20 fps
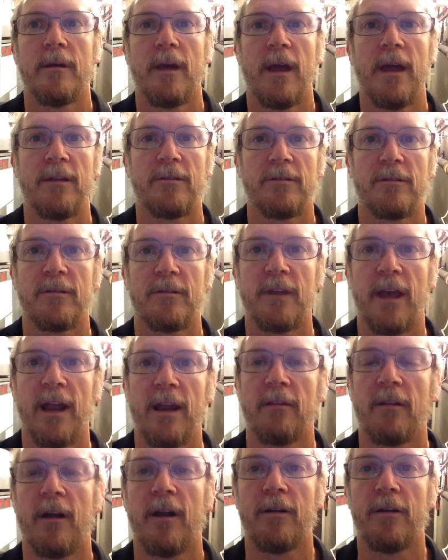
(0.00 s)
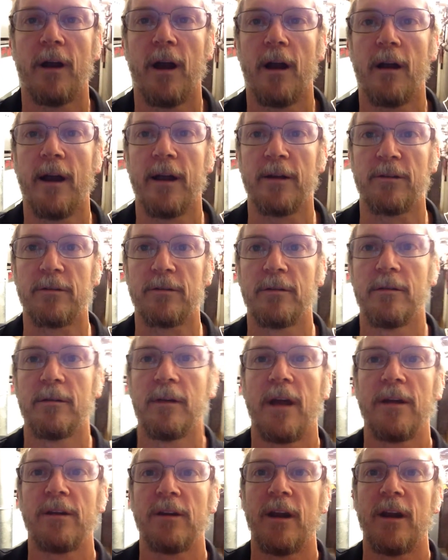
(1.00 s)
it's Ken Laundry RX.
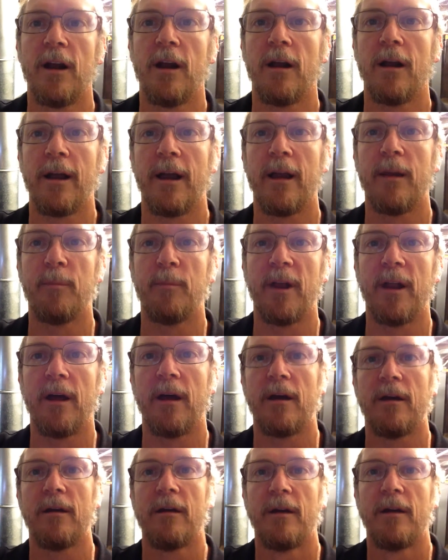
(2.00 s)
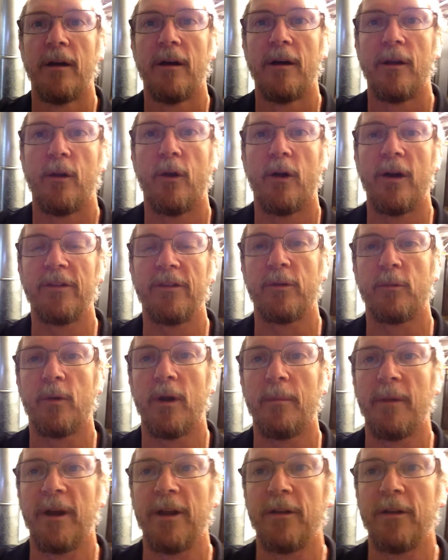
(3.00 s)
You hear I got a bit of noise in one of my